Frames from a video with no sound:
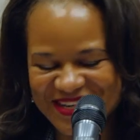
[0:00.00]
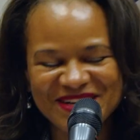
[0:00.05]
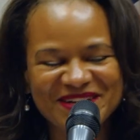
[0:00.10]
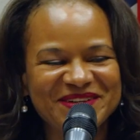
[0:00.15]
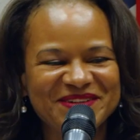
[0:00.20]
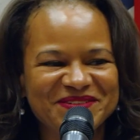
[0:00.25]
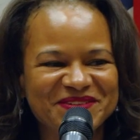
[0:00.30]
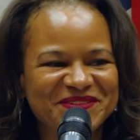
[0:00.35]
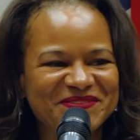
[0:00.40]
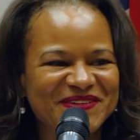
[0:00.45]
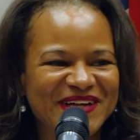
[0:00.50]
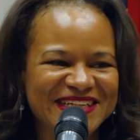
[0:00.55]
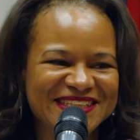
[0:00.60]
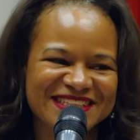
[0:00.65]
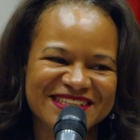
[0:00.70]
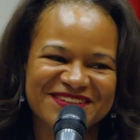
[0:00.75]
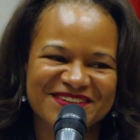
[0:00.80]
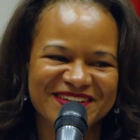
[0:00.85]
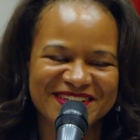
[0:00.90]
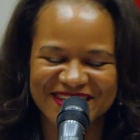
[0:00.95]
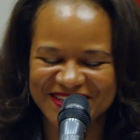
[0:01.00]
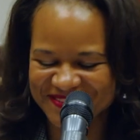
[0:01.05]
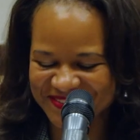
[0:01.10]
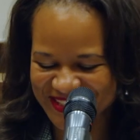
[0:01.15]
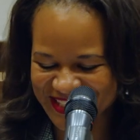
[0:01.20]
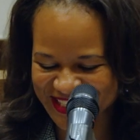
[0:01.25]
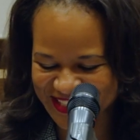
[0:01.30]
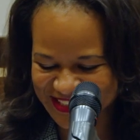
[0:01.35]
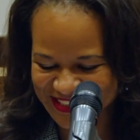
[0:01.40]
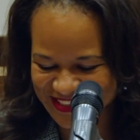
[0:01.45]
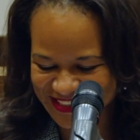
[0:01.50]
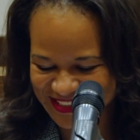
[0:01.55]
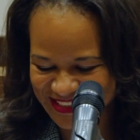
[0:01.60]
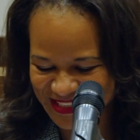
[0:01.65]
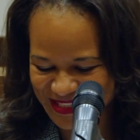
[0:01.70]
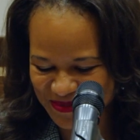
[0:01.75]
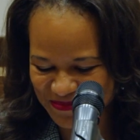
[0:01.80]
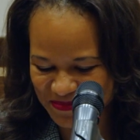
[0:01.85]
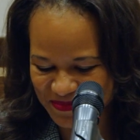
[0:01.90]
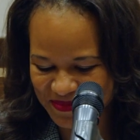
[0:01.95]
Reflecting on our
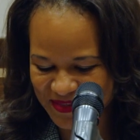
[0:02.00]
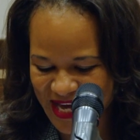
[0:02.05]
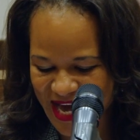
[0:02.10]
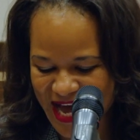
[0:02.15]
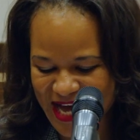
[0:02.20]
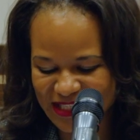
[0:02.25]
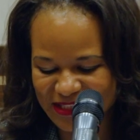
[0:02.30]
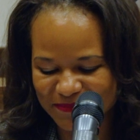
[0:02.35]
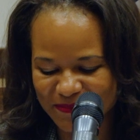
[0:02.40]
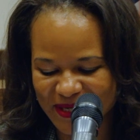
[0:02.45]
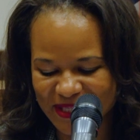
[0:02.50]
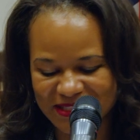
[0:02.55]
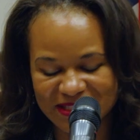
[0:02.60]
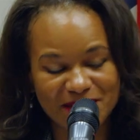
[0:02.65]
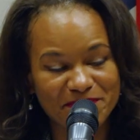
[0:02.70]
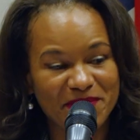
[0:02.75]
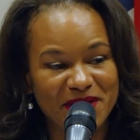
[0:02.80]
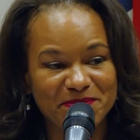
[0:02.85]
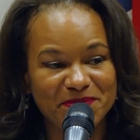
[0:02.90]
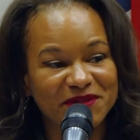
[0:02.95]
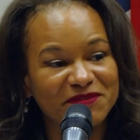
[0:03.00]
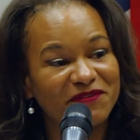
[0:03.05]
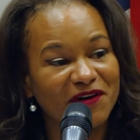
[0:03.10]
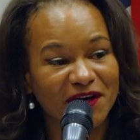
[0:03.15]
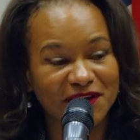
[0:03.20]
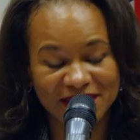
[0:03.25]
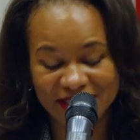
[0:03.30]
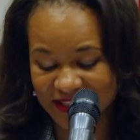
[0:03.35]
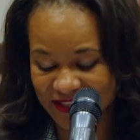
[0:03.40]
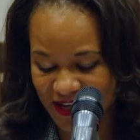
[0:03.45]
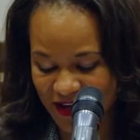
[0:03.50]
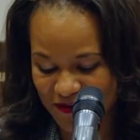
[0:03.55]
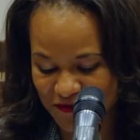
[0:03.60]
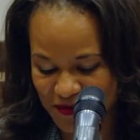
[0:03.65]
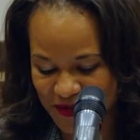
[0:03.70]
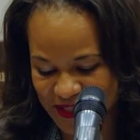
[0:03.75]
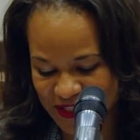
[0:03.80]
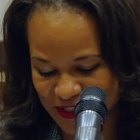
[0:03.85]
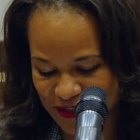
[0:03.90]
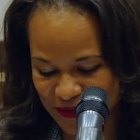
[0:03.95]
relationship, the aspects that made me fall in love
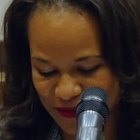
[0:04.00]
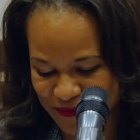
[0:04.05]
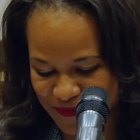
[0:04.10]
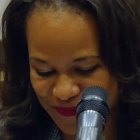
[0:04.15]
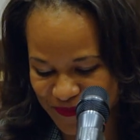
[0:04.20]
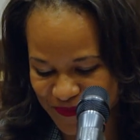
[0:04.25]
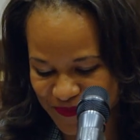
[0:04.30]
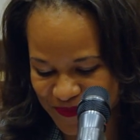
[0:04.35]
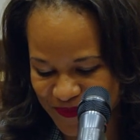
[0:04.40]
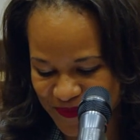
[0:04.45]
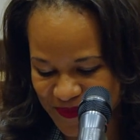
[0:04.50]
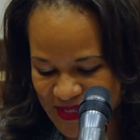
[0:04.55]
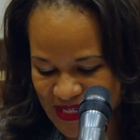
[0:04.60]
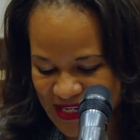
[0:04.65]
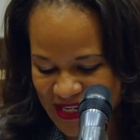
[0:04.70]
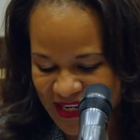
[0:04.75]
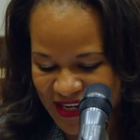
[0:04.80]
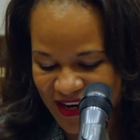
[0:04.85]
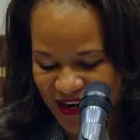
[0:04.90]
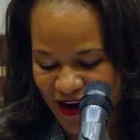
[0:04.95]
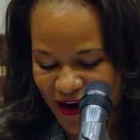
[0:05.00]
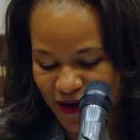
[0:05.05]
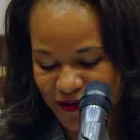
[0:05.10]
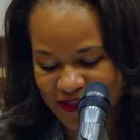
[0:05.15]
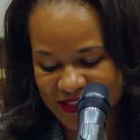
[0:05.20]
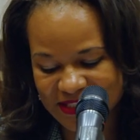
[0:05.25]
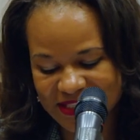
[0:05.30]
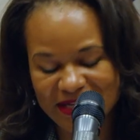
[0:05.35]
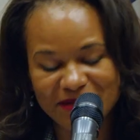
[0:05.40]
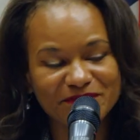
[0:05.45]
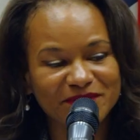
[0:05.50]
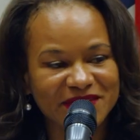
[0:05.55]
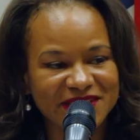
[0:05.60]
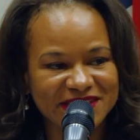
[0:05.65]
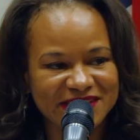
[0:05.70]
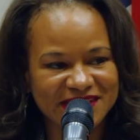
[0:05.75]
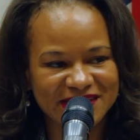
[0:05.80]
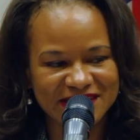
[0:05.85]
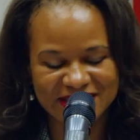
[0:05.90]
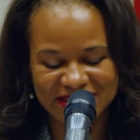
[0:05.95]
with you are the same
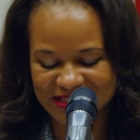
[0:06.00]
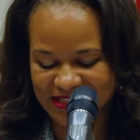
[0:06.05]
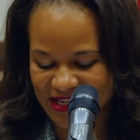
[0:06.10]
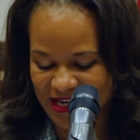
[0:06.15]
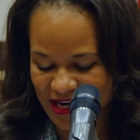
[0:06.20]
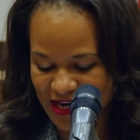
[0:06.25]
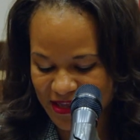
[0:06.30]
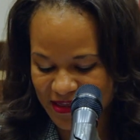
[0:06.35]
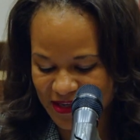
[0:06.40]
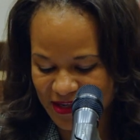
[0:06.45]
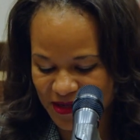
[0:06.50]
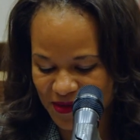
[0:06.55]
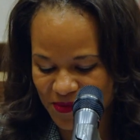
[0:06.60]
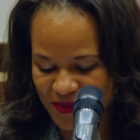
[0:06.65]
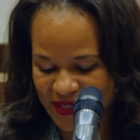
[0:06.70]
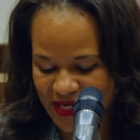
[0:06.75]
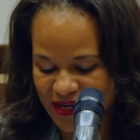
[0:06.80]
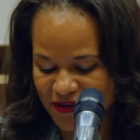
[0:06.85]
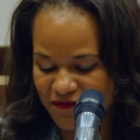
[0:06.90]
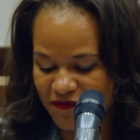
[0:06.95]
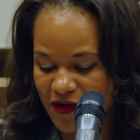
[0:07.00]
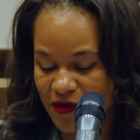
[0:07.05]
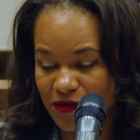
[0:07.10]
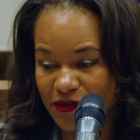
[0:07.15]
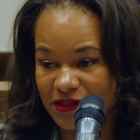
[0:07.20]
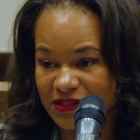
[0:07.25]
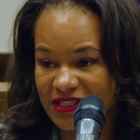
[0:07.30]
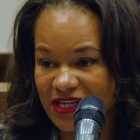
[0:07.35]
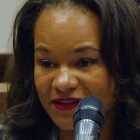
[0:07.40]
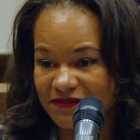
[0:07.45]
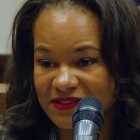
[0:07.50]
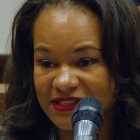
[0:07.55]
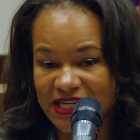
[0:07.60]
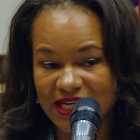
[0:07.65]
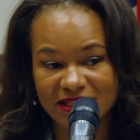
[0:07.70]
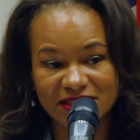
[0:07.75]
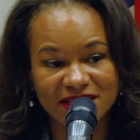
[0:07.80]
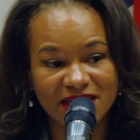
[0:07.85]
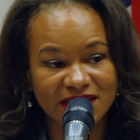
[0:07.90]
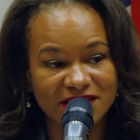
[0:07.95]
reasons that I think Gwinnett voters have
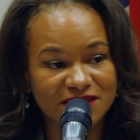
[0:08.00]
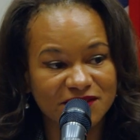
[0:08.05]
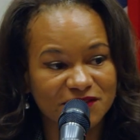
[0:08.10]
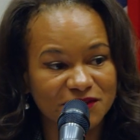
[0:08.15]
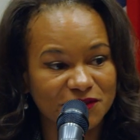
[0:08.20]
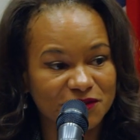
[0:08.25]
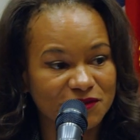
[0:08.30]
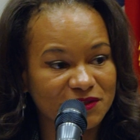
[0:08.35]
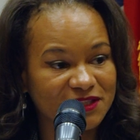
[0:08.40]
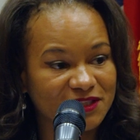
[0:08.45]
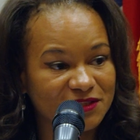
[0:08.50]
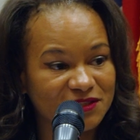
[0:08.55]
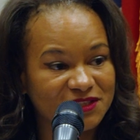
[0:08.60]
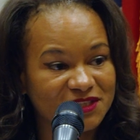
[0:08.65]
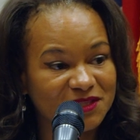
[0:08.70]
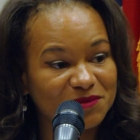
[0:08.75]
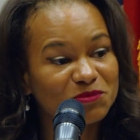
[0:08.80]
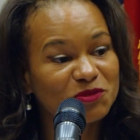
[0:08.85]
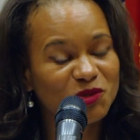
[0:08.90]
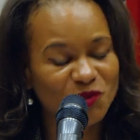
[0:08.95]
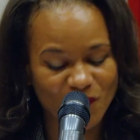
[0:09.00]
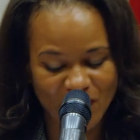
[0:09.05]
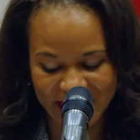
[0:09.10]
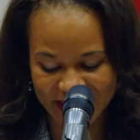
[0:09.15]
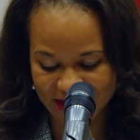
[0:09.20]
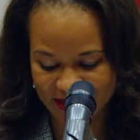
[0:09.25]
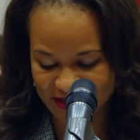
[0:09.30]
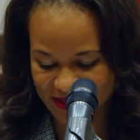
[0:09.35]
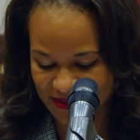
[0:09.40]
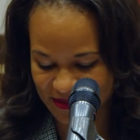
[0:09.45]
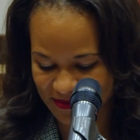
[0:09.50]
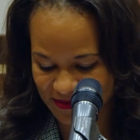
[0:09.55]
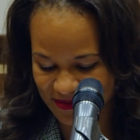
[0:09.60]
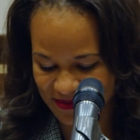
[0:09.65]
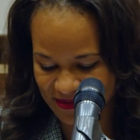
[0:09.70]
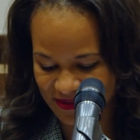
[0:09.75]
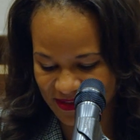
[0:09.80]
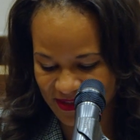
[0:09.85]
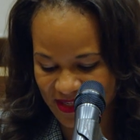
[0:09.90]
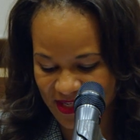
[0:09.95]
said yes to your leadership twice.
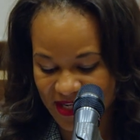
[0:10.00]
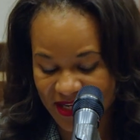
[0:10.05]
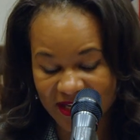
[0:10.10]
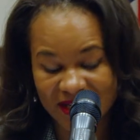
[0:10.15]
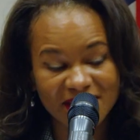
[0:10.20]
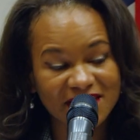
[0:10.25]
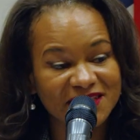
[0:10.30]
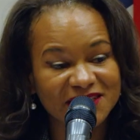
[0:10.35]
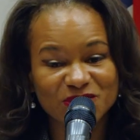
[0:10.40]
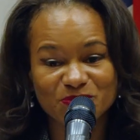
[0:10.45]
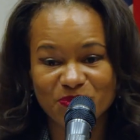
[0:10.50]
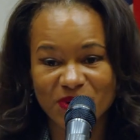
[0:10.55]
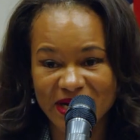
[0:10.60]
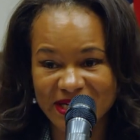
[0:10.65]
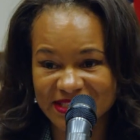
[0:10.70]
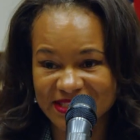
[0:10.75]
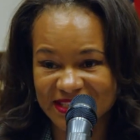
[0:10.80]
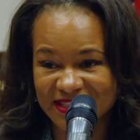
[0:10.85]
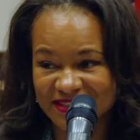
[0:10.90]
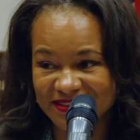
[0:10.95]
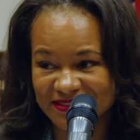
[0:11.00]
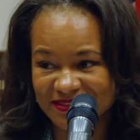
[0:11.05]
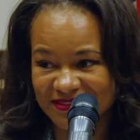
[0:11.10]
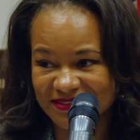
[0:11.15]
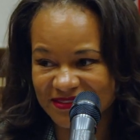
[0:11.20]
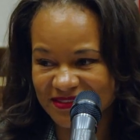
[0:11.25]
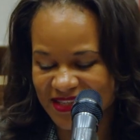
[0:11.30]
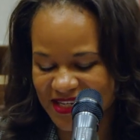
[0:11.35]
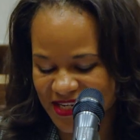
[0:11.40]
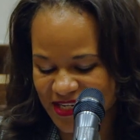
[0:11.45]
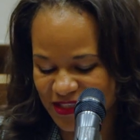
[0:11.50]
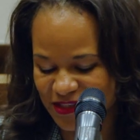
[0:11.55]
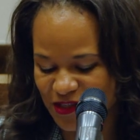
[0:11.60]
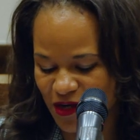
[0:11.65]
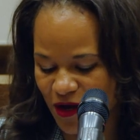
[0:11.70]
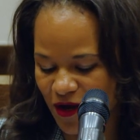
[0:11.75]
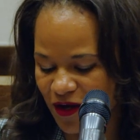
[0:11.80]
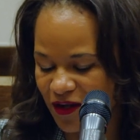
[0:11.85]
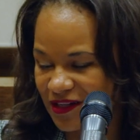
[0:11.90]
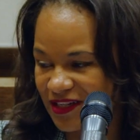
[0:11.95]
He's present, he's
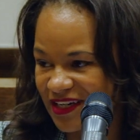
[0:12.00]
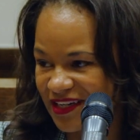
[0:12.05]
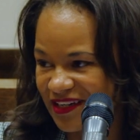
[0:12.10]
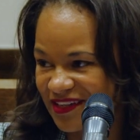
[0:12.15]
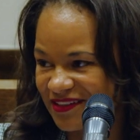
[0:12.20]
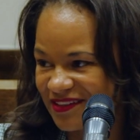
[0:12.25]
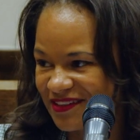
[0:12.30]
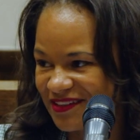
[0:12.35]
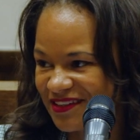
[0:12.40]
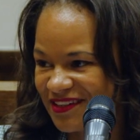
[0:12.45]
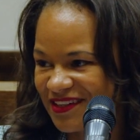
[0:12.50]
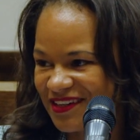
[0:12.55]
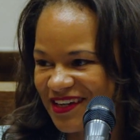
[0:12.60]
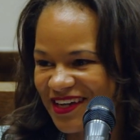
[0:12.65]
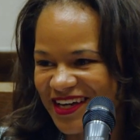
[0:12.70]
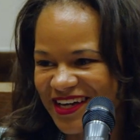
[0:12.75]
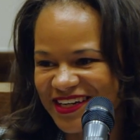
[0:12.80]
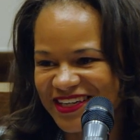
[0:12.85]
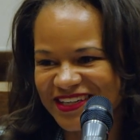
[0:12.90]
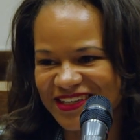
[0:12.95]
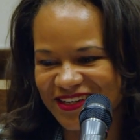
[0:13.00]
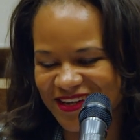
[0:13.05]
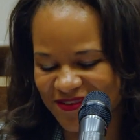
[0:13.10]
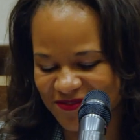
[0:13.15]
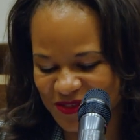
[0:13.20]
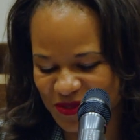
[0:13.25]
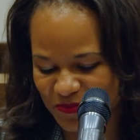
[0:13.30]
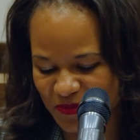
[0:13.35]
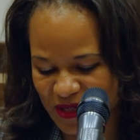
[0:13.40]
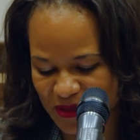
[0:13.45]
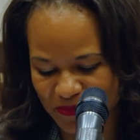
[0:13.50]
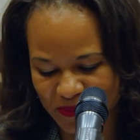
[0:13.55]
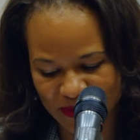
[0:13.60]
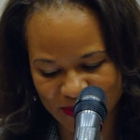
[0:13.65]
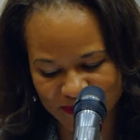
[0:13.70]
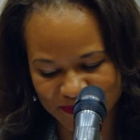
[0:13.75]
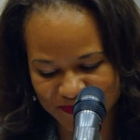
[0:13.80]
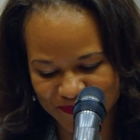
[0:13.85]
all in, and he loves people.